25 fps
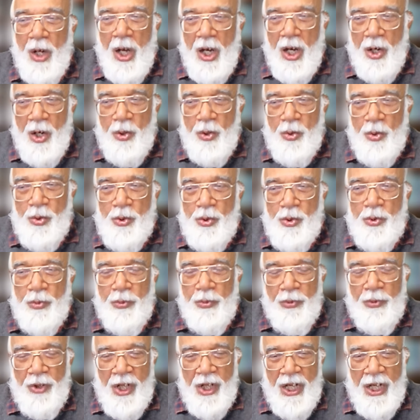
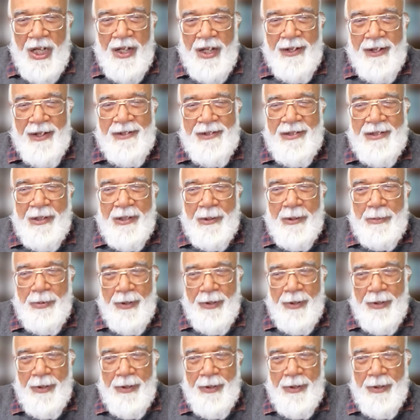outweighs the